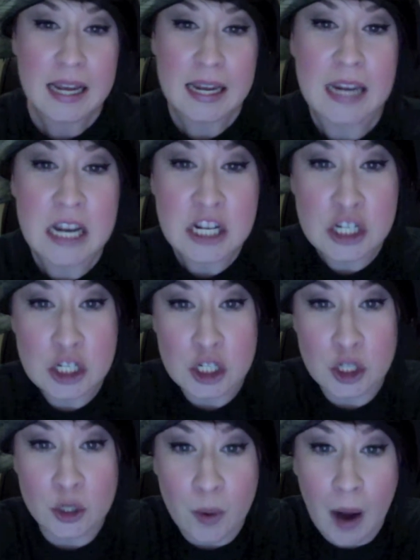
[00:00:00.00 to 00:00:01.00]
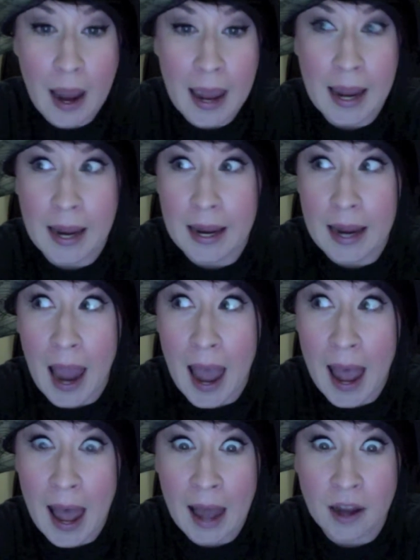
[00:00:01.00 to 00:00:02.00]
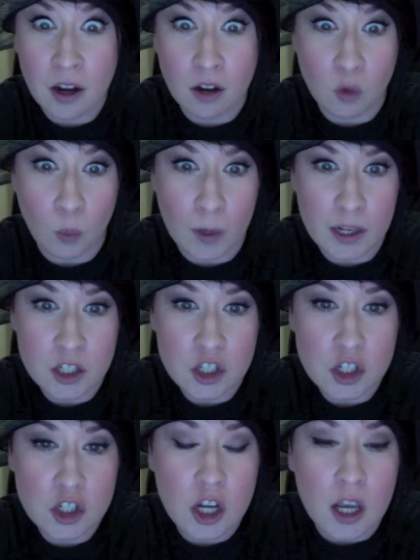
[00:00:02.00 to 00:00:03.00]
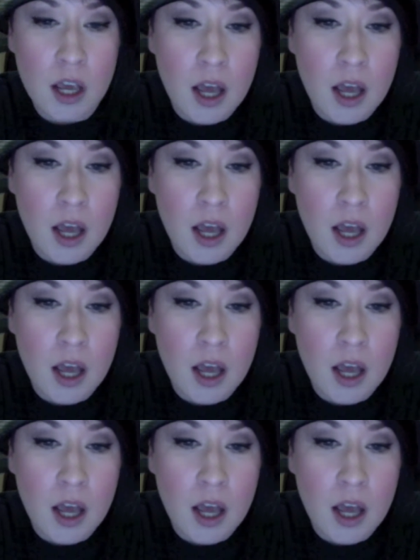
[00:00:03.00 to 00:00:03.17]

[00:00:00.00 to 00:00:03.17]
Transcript: into a hag of a witch